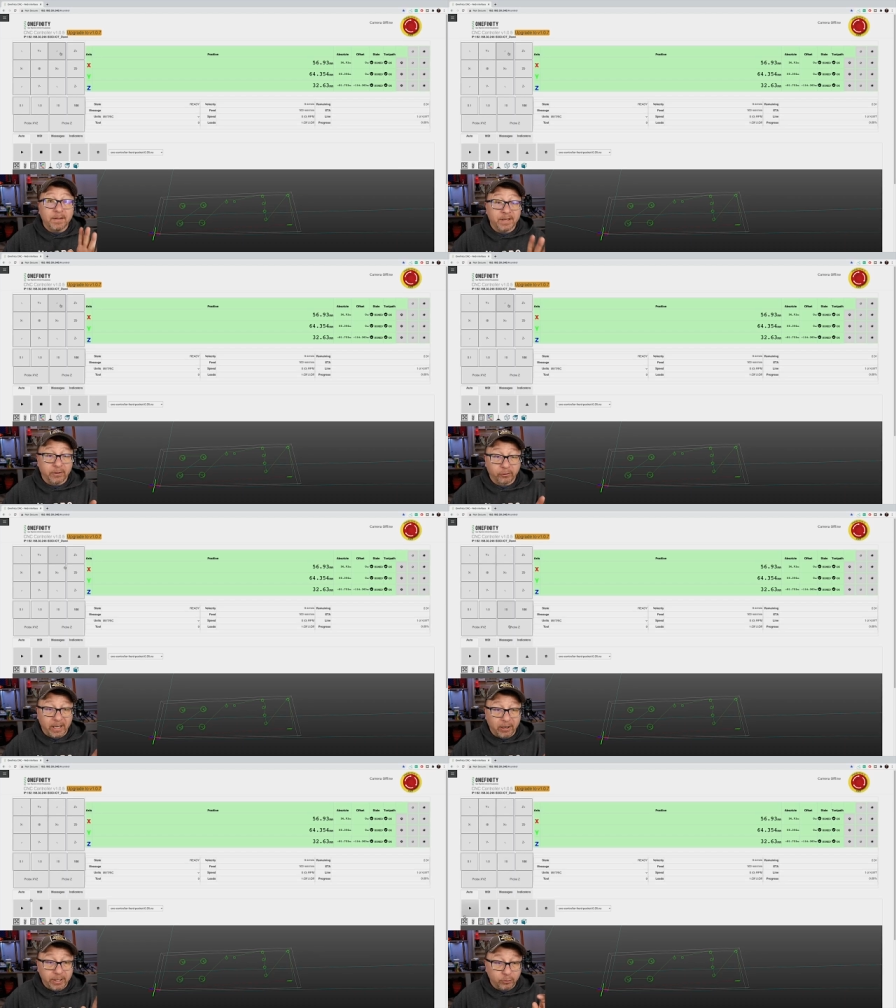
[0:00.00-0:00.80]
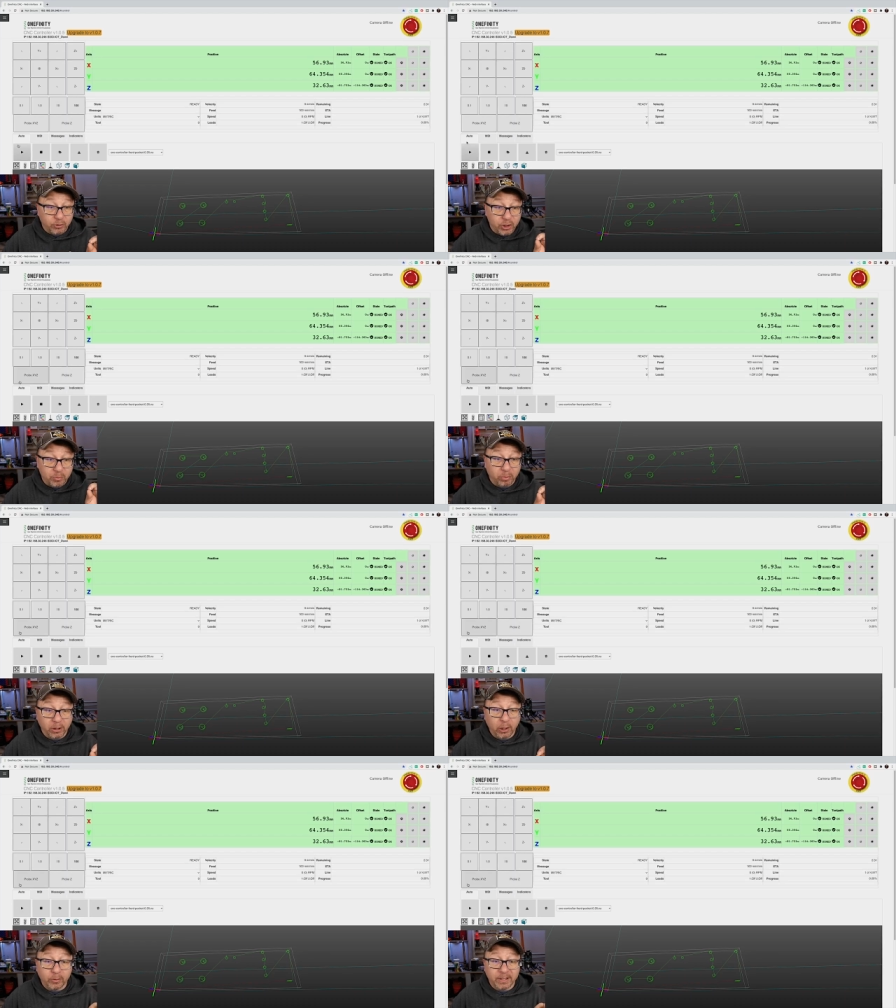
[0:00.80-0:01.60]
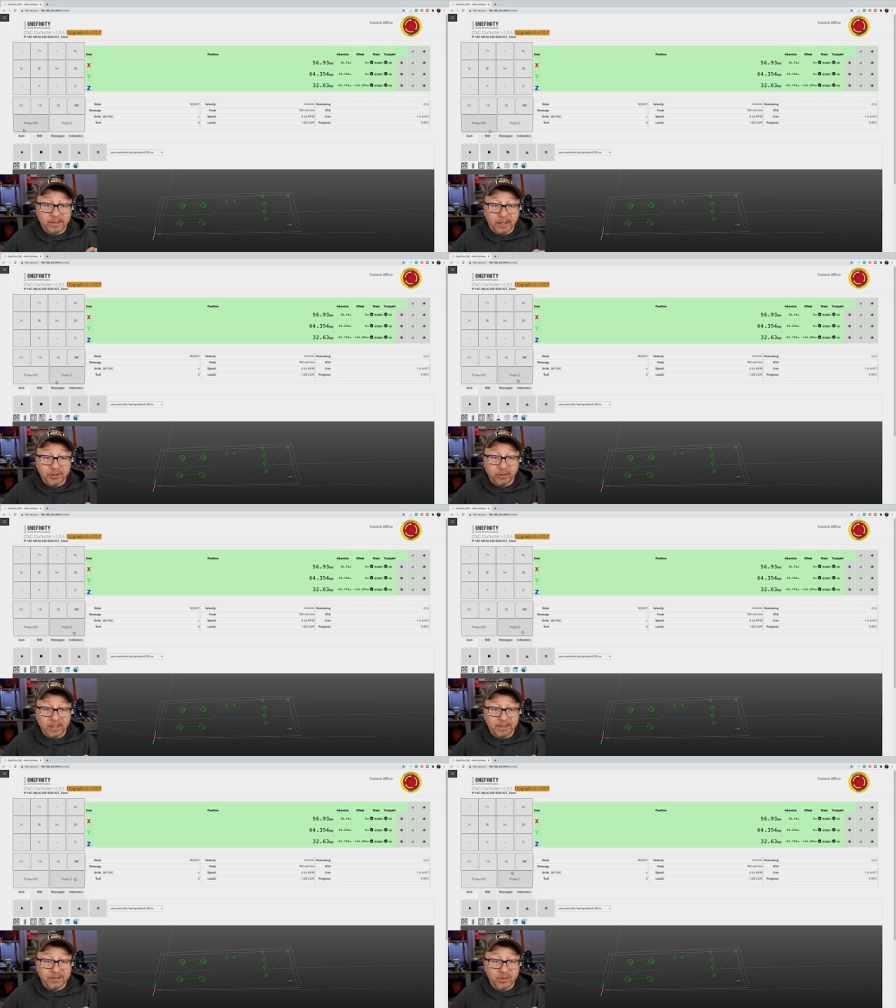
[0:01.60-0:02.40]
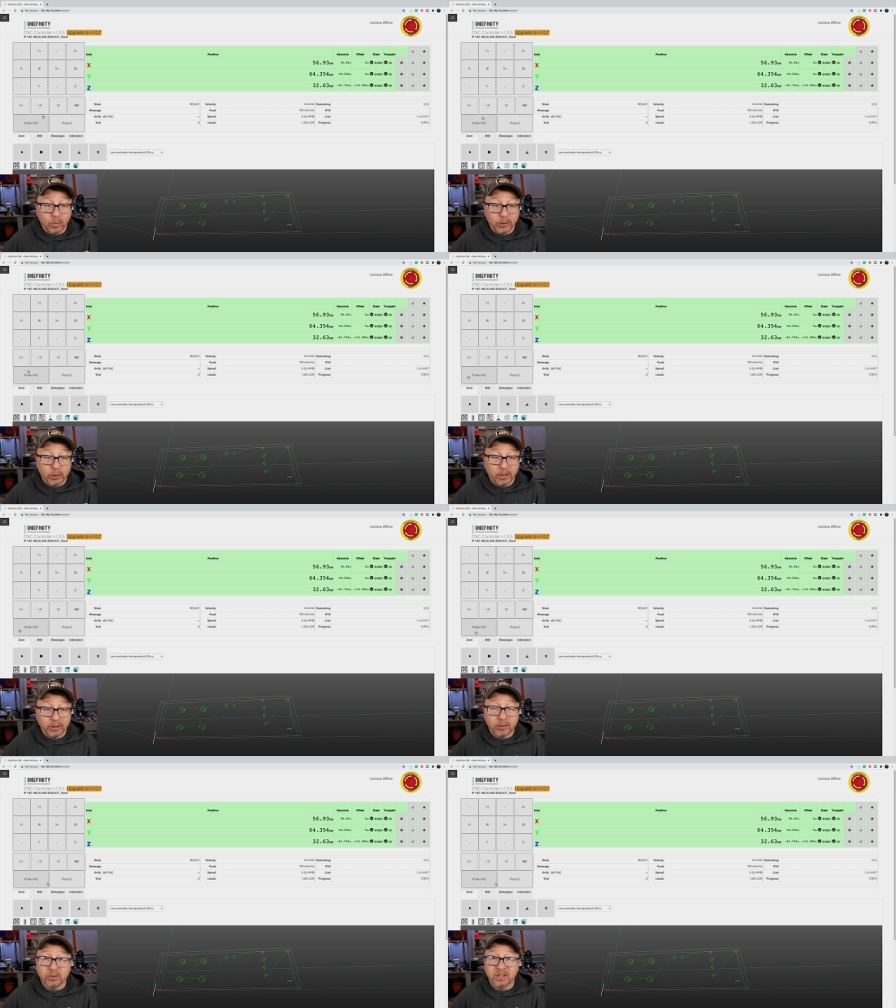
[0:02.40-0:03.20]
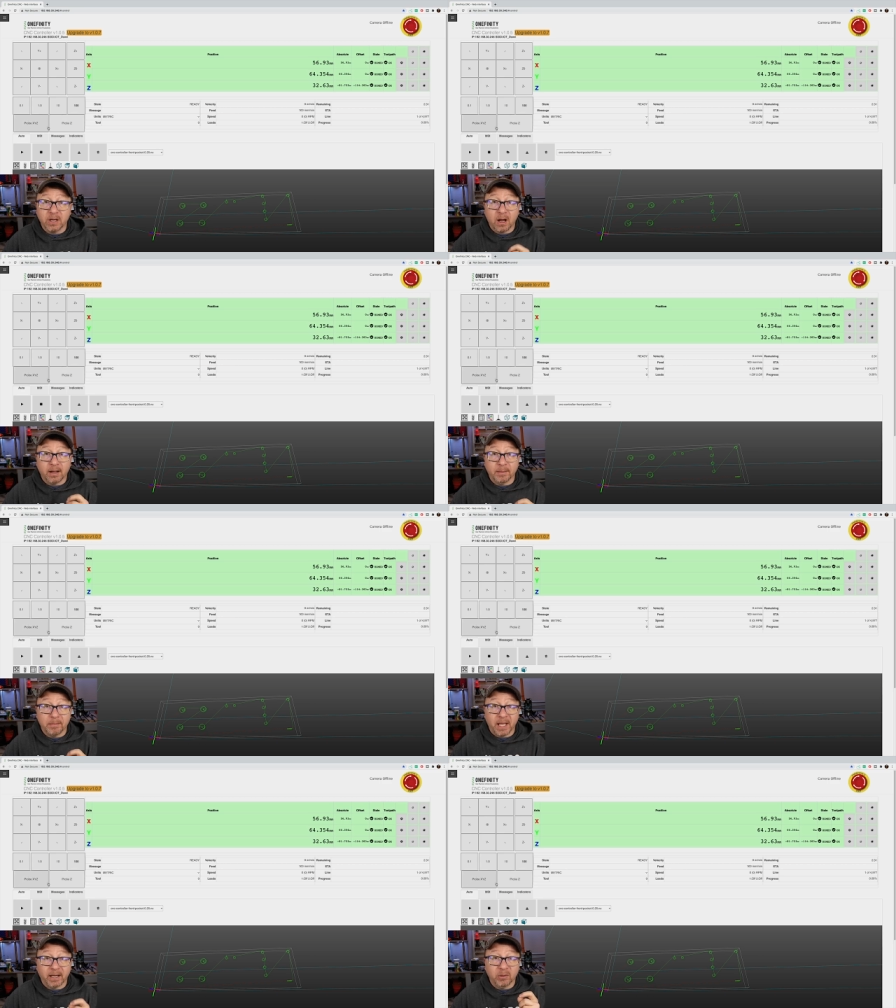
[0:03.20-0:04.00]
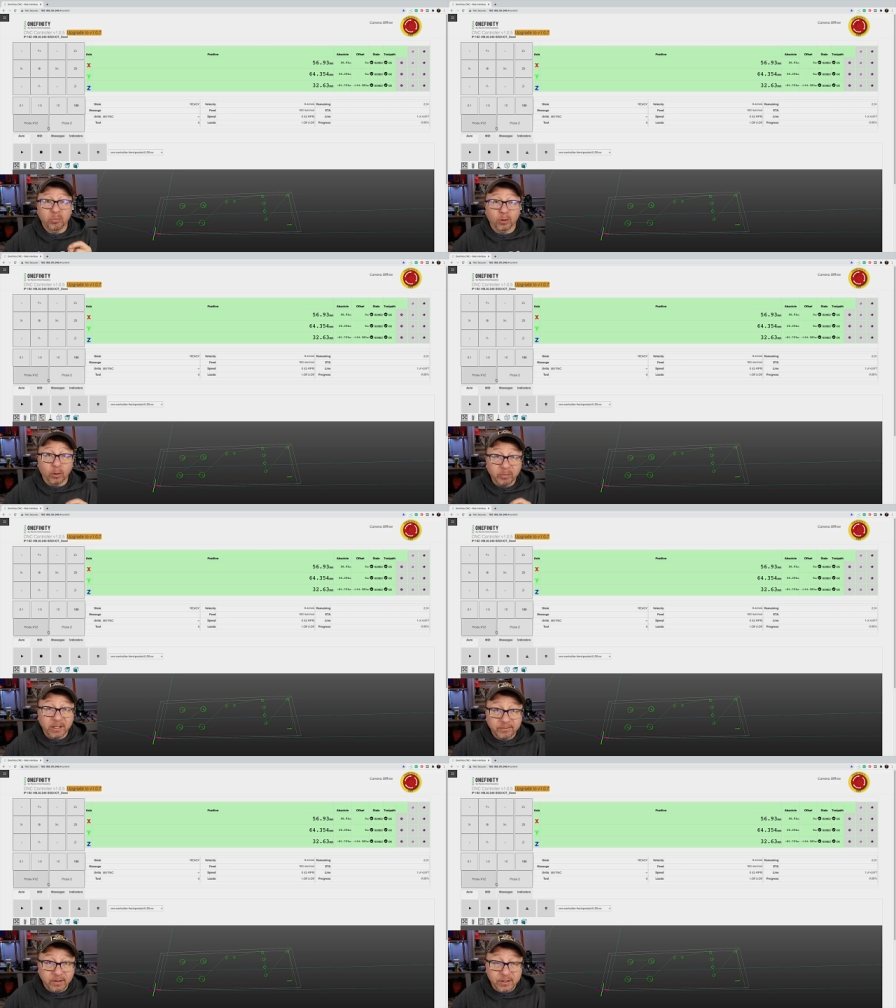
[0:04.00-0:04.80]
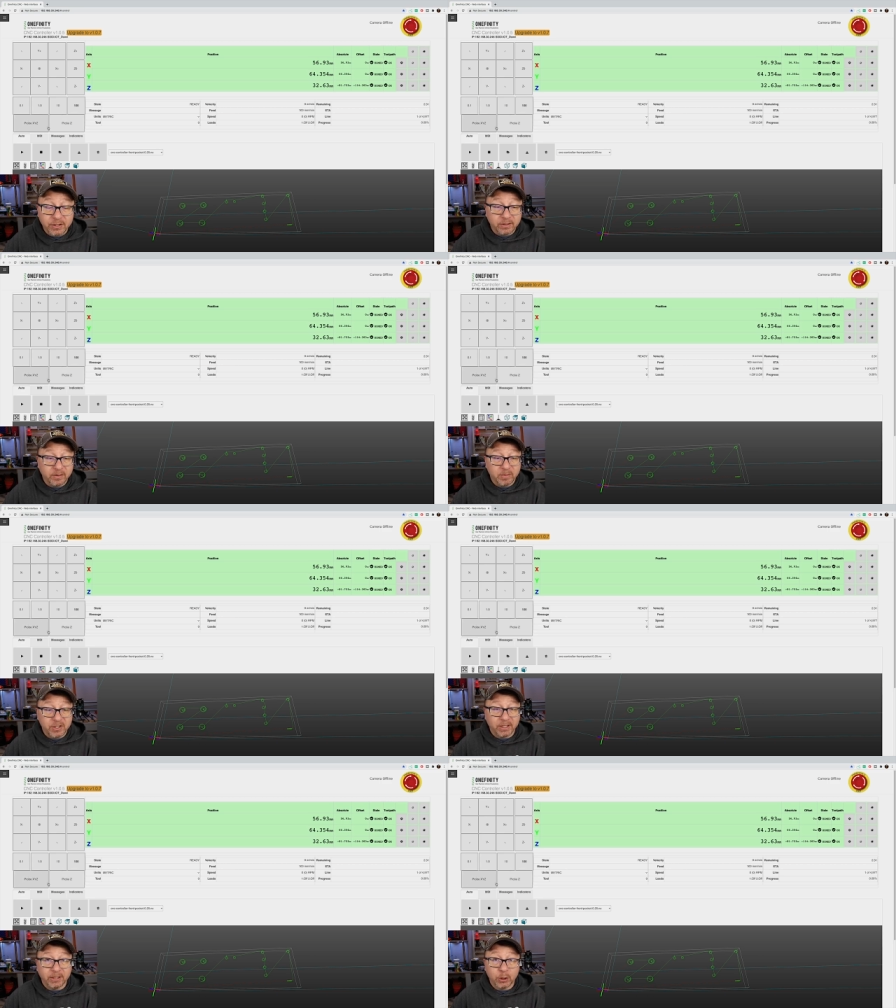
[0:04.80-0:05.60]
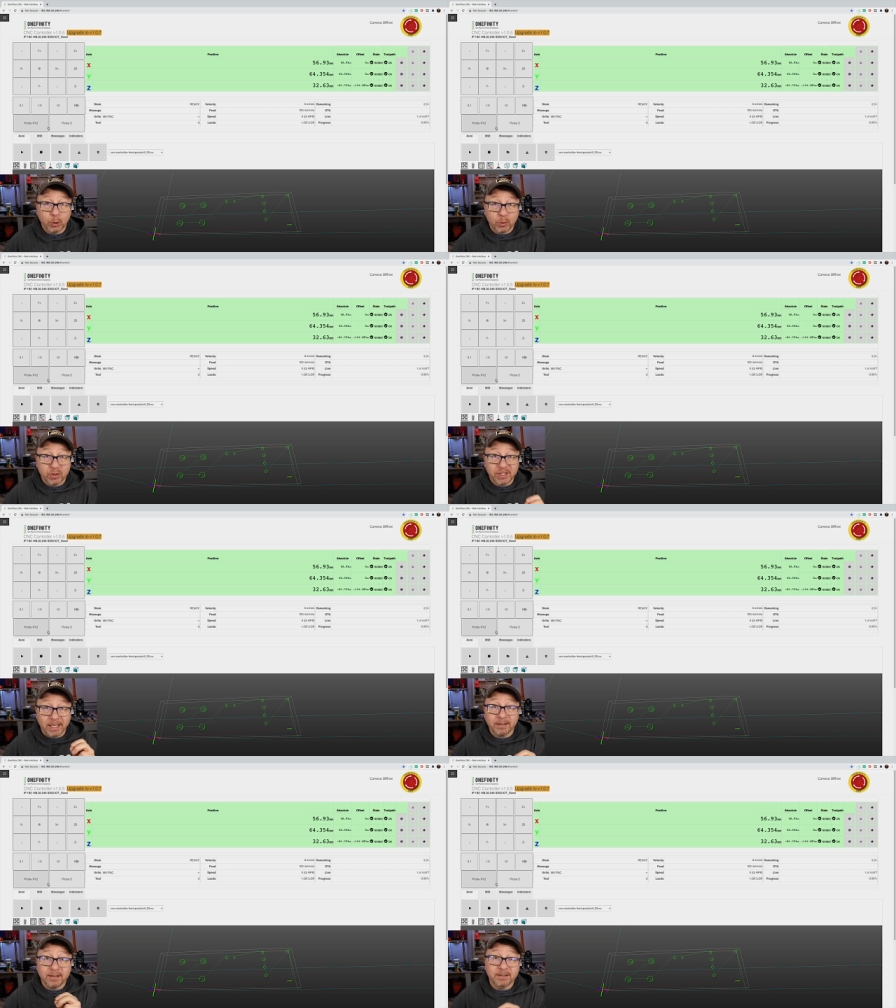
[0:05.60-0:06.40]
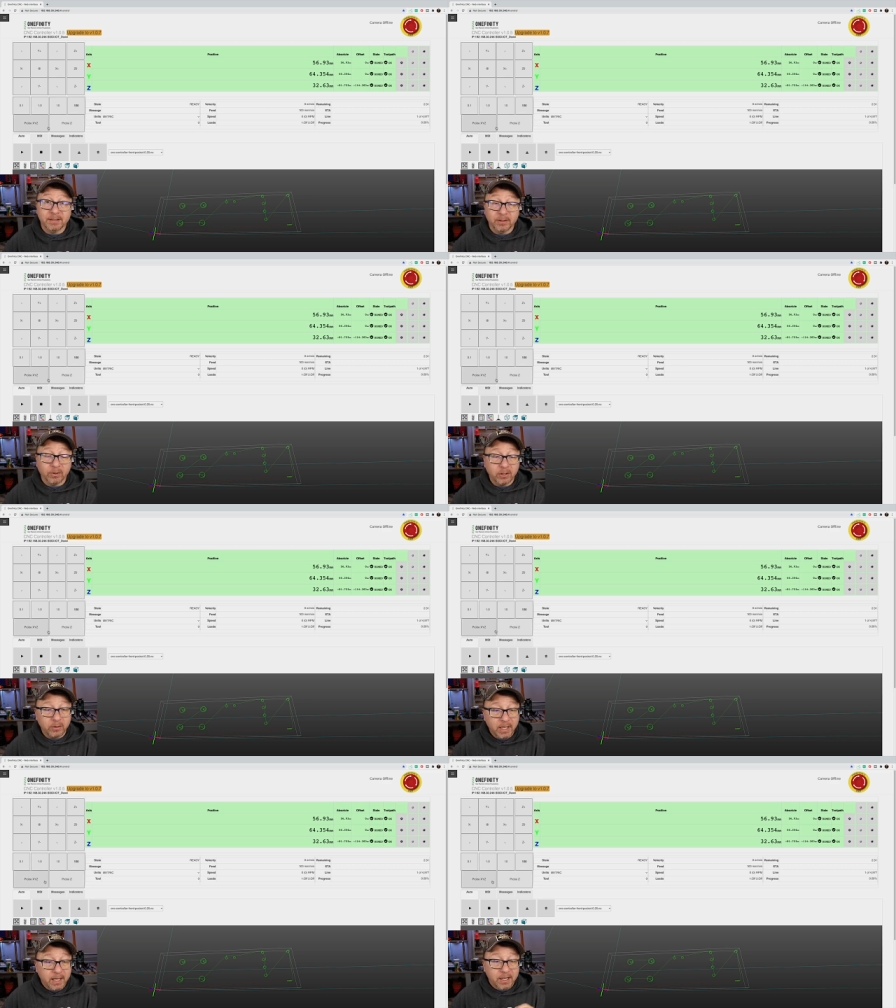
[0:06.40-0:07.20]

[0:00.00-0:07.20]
the other area just below the touchscreen, this is where you can use the automatic probing function of the machine to set the zero.